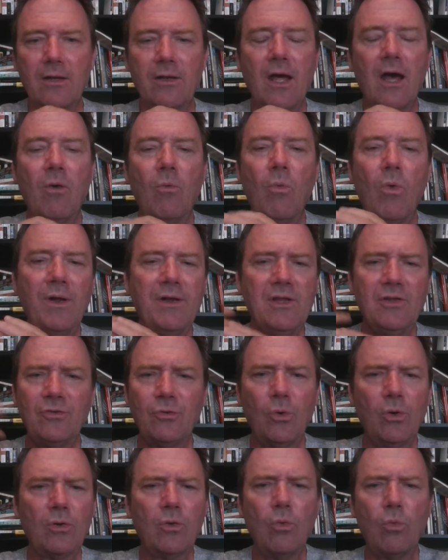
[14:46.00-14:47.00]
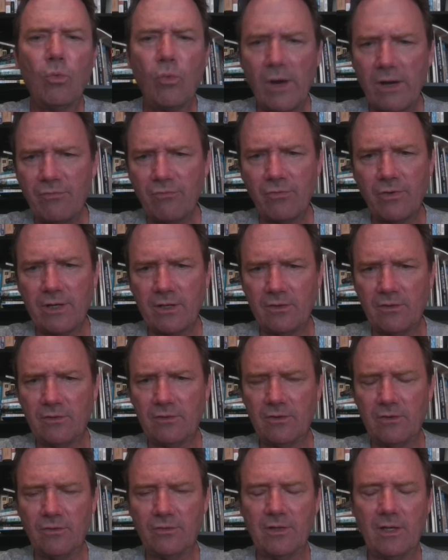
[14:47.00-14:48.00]
Not one historical
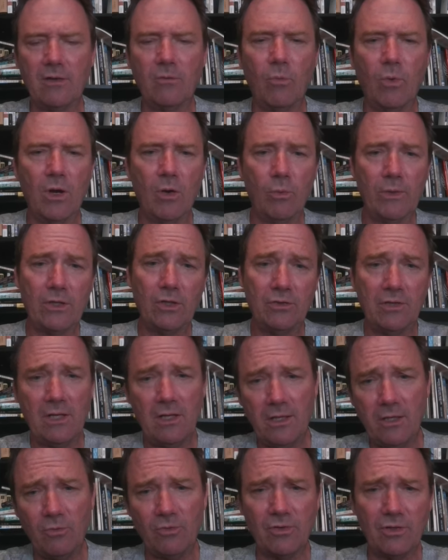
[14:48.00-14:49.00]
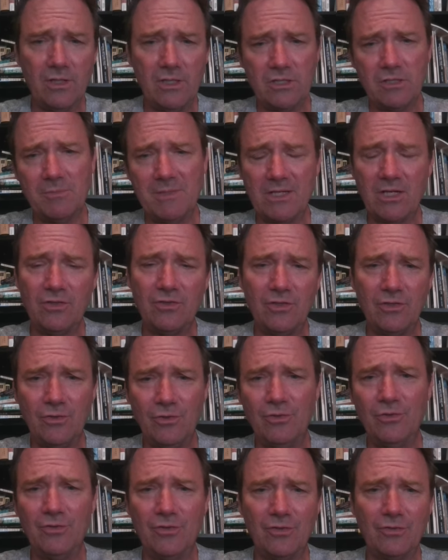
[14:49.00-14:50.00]
reference, saying, well, we could tell he was a ninja because he
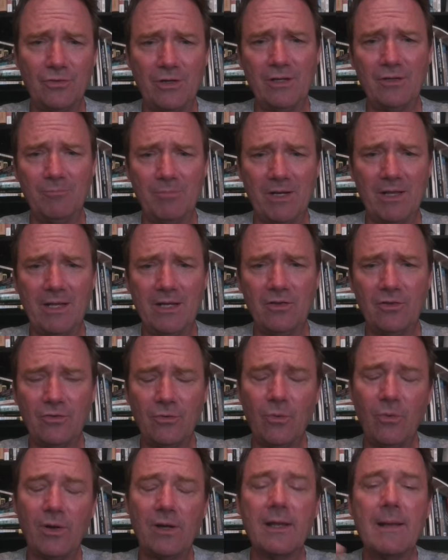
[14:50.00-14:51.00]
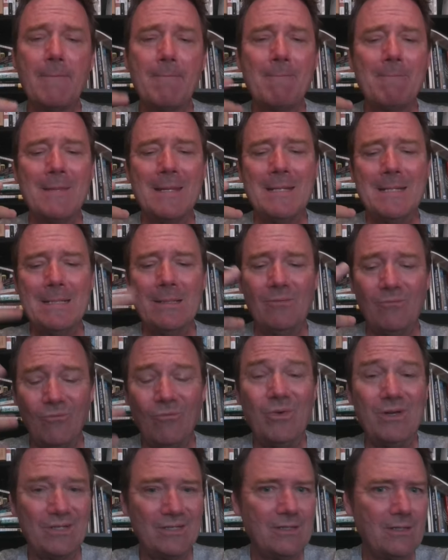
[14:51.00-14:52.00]
used a straight bladed sword,
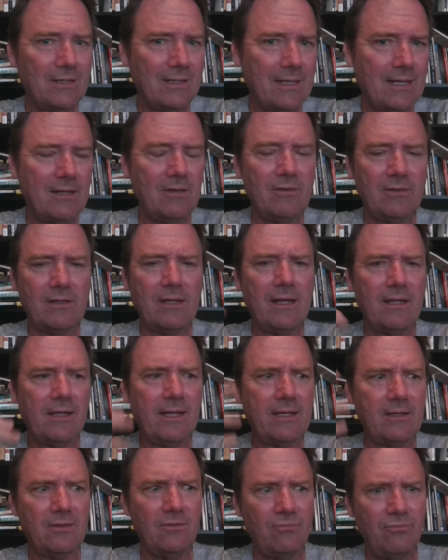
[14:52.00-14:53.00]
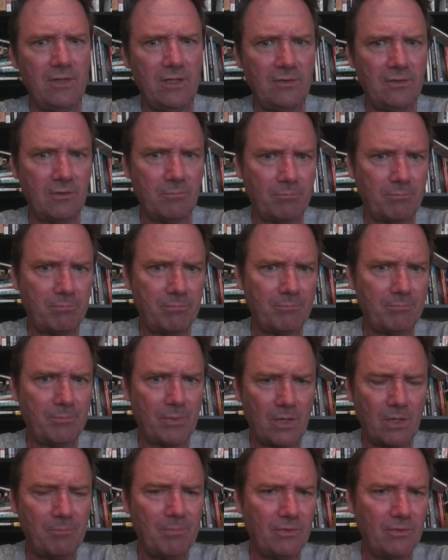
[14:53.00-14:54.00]
which again is kind of like defeats the
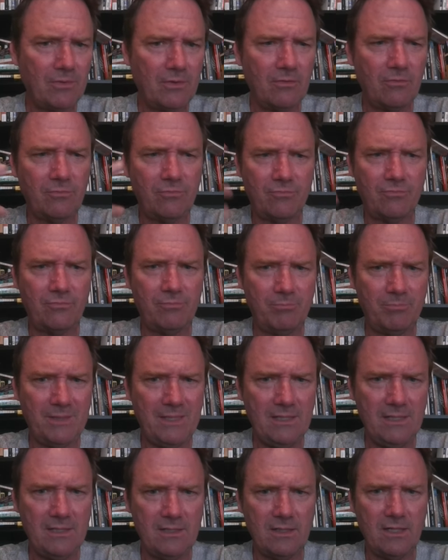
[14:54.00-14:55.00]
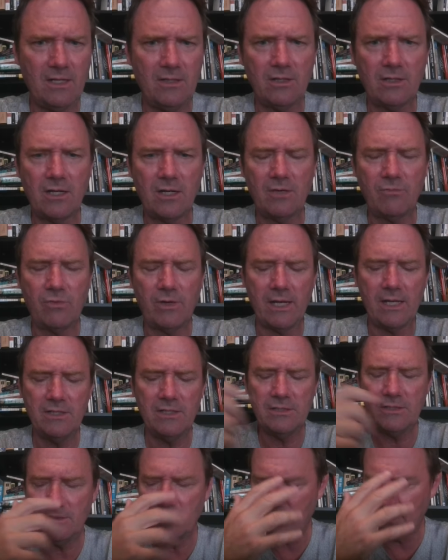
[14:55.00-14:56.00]
purpose of being an undercover
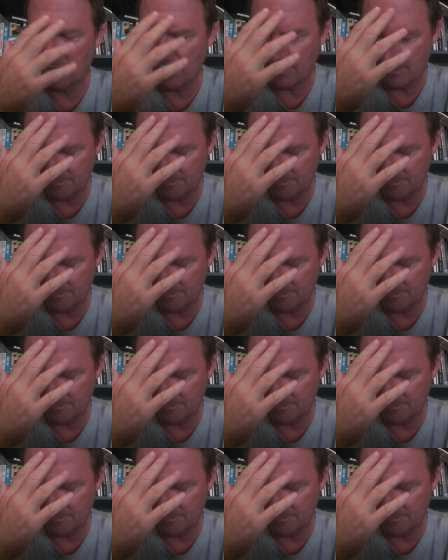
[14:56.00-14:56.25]
agent.